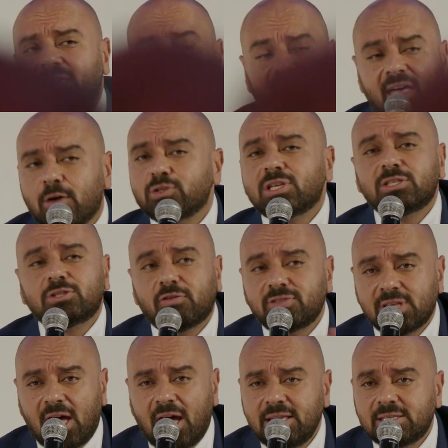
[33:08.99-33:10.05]
and thousands of
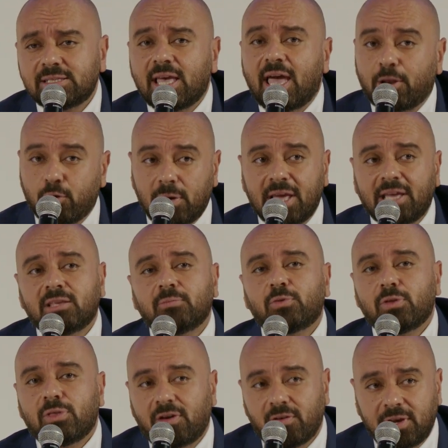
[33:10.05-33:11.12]
sites and connect them
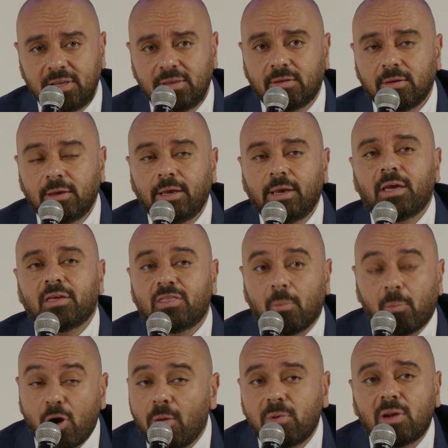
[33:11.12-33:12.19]
to the grid, the
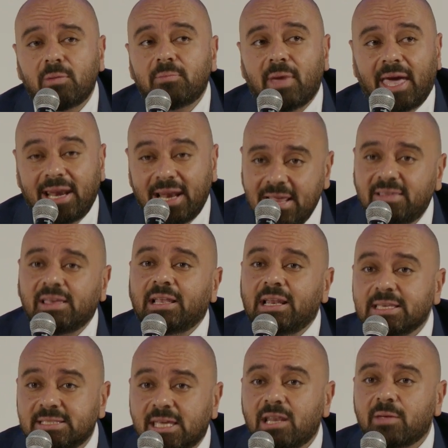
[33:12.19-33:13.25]
problem analytically
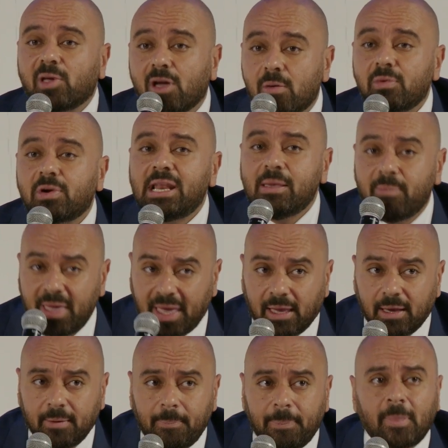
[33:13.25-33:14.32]
is going to become really
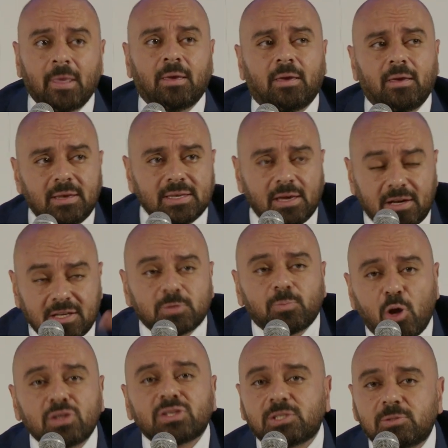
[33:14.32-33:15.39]
big.
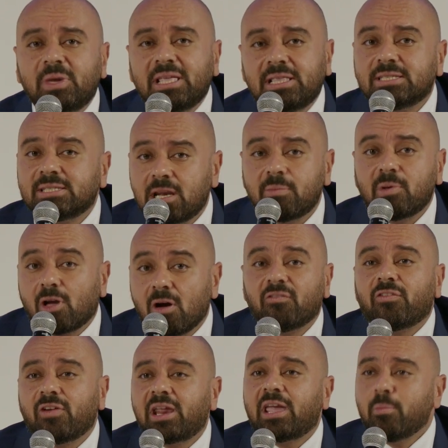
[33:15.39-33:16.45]
Response speed is going to become
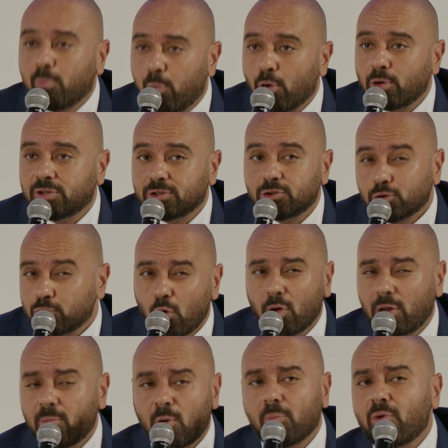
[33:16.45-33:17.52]
very important. You're
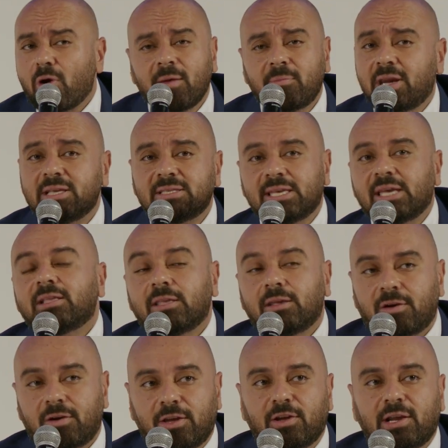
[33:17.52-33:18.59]
talking about primary and
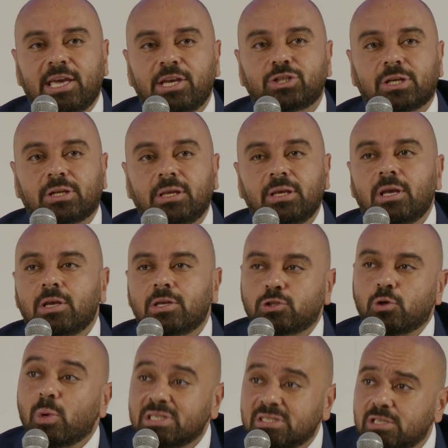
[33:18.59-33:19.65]
secondary regulation.
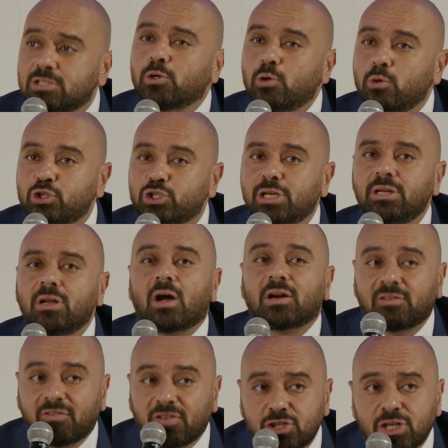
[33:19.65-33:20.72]
So what's the solution?
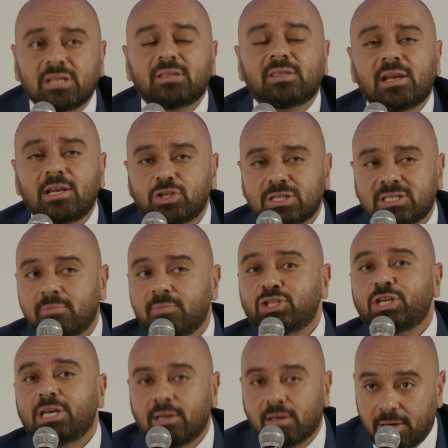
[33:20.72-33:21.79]
Artificial intelligence and
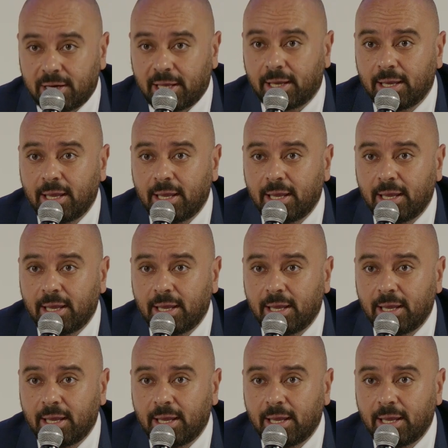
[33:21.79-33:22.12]
machine learning.